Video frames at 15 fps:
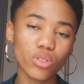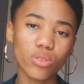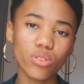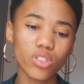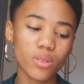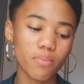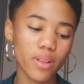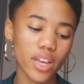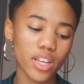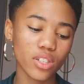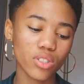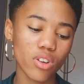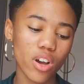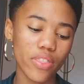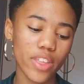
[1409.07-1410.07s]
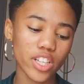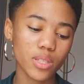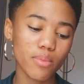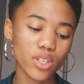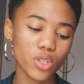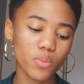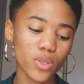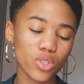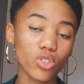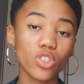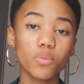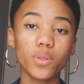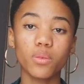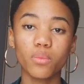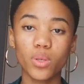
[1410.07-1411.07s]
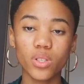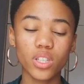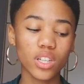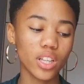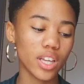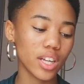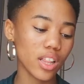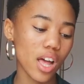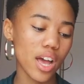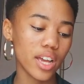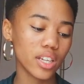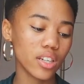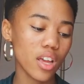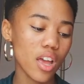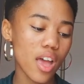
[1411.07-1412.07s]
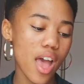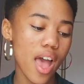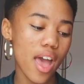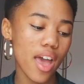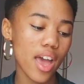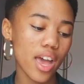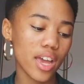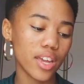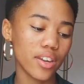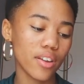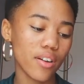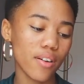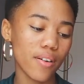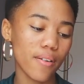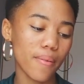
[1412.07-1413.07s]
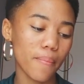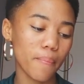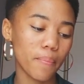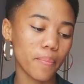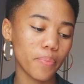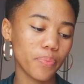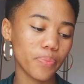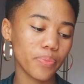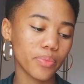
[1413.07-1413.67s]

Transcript: You could also play guitar, and that's what makes you special. You could be musically inclined, and um,